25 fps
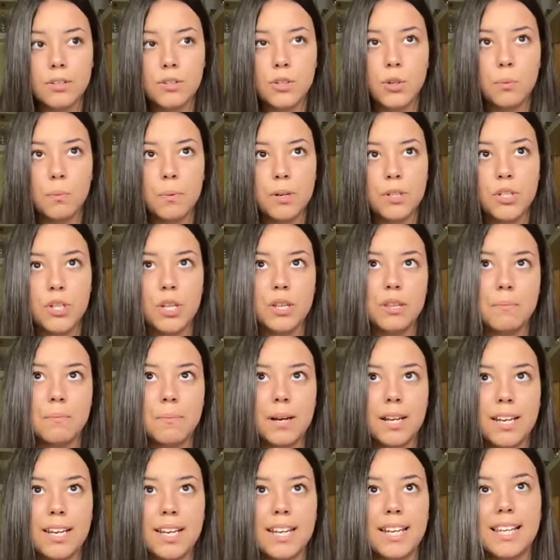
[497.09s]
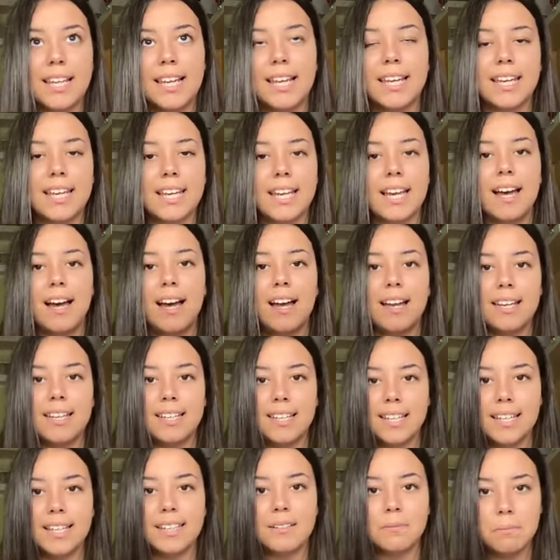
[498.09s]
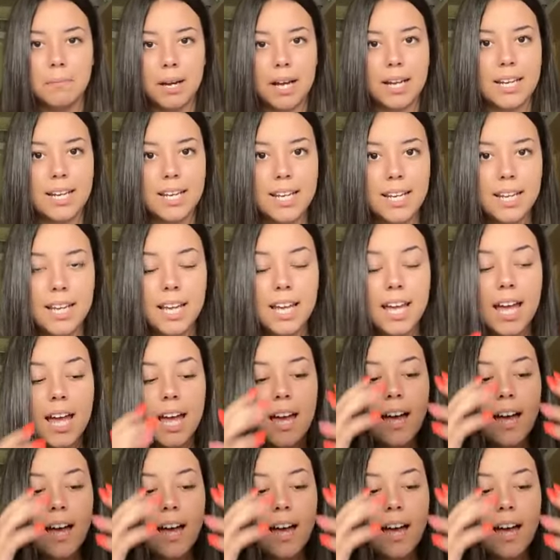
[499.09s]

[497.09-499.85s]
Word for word: so much of the money, like I needed money.